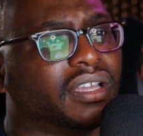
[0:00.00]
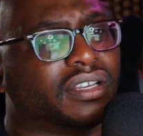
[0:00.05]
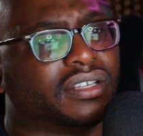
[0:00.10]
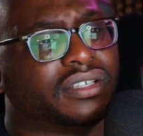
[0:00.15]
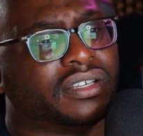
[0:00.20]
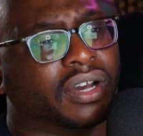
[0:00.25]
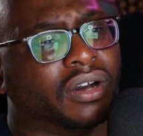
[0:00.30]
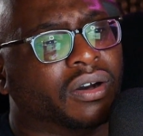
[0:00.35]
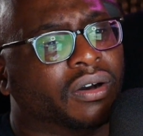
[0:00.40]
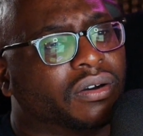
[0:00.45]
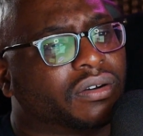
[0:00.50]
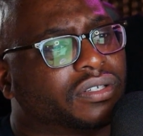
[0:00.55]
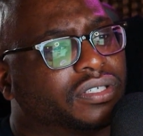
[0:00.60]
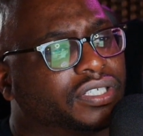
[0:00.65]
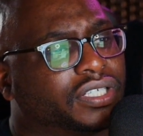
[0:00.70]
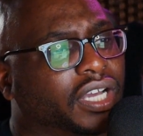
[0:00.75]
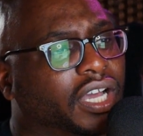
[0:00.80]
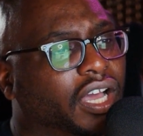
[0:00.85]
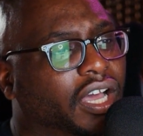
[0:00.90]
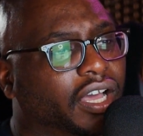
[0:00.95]

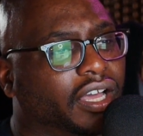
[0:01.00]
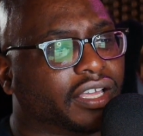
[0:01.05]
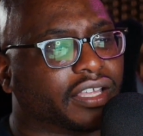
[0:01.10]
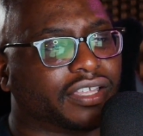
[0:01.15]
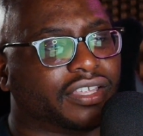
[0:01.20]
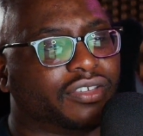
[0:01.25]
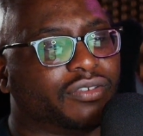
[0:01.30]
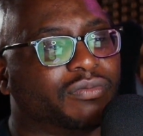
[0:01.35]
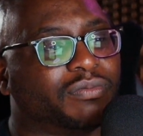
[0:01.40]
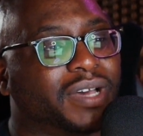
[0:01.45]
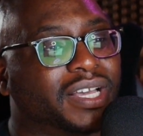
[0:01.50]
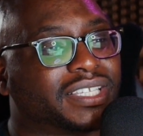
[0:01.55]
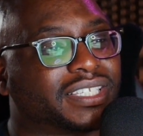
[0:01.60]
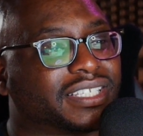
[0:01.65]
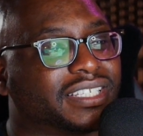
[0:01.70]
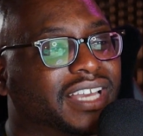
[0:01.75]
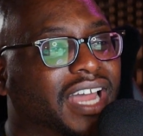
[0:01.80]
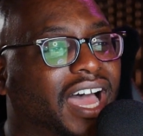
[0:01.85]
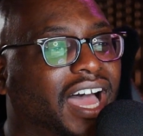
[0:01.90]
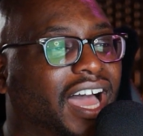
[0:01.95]
Dokja, you must
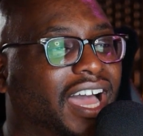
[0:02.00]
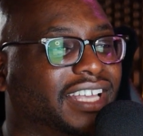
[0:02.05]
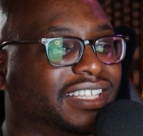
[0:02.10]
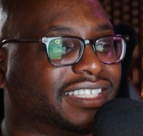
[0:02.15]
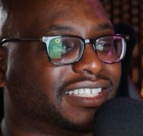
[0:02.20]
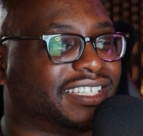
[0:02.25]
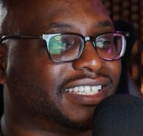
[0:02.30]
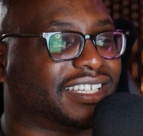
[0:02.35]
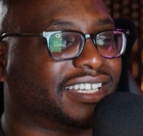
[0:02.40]
not